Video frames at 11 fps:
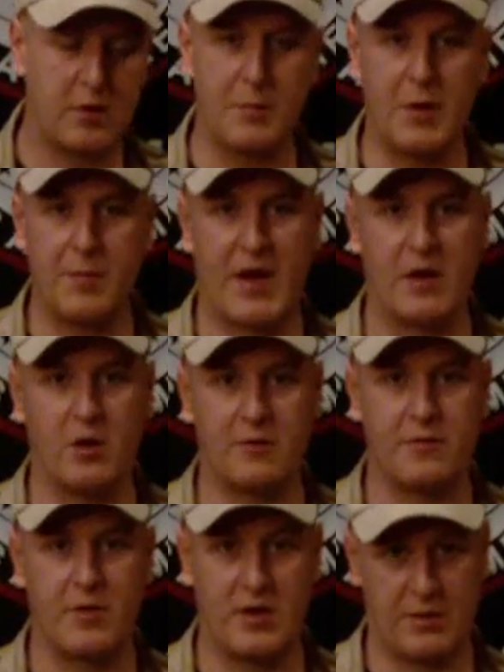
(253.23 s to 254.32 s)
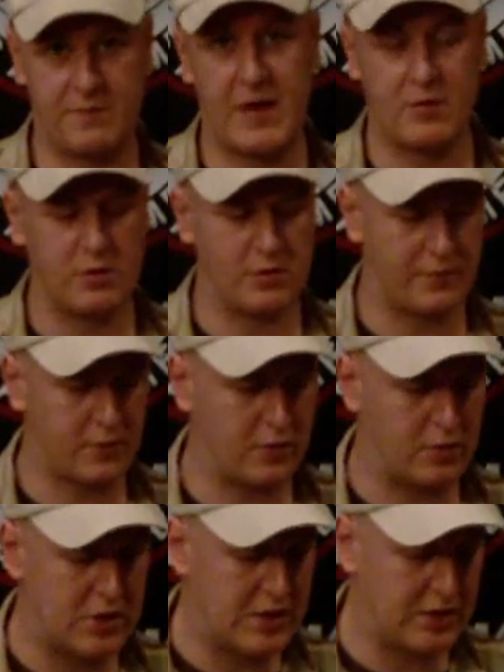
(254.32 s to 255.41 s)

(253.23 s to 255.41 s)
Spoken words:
the butt pad off and then found it on the floor.